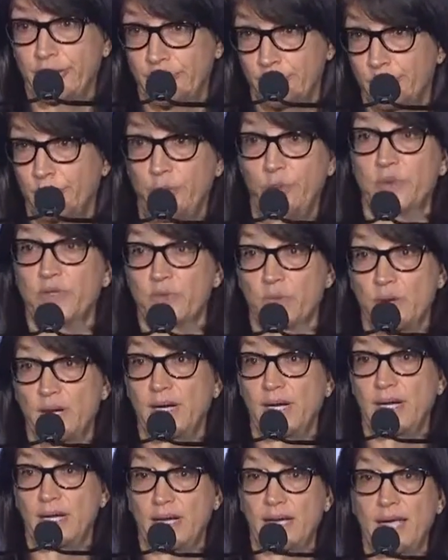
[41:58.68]
who was
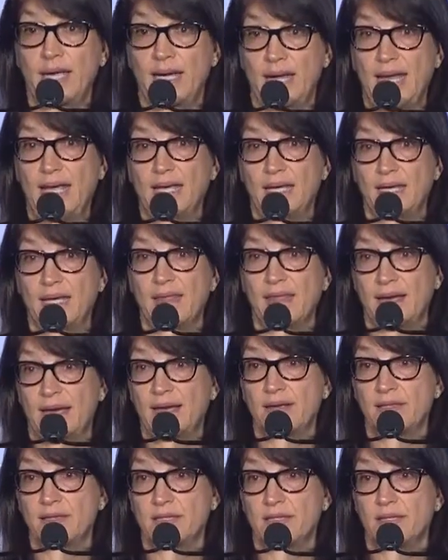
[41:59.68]
running an eighty
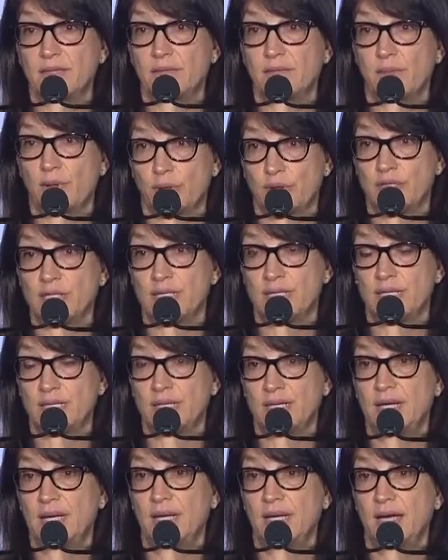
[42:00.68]
thousand
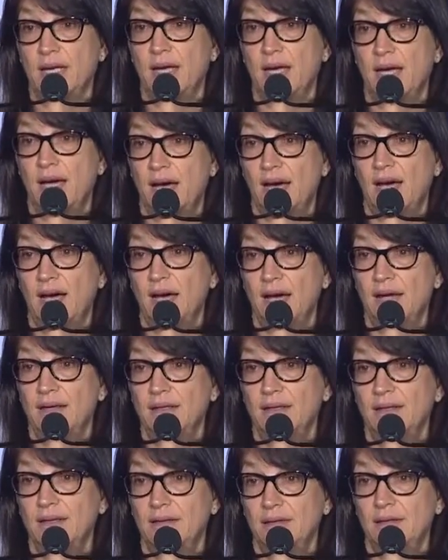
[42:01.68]
person uh,
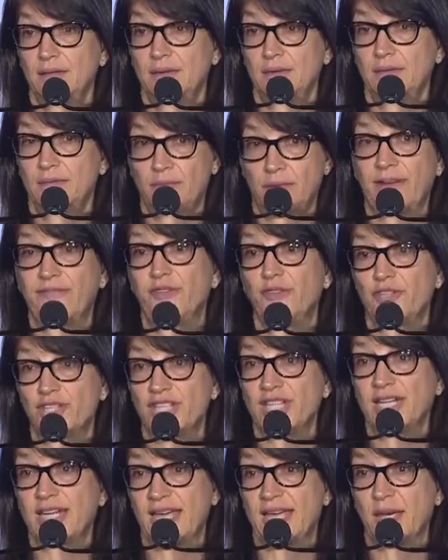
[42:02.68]

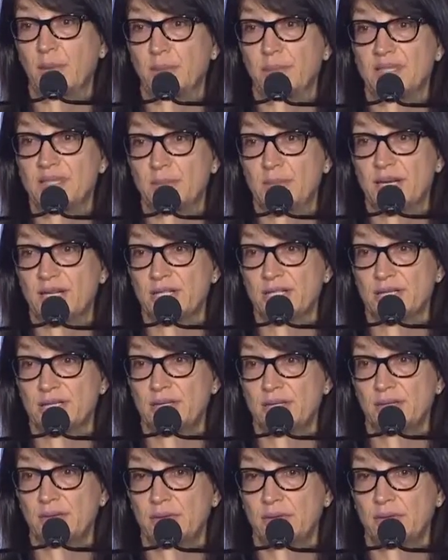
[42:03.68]
refugee camp, especially.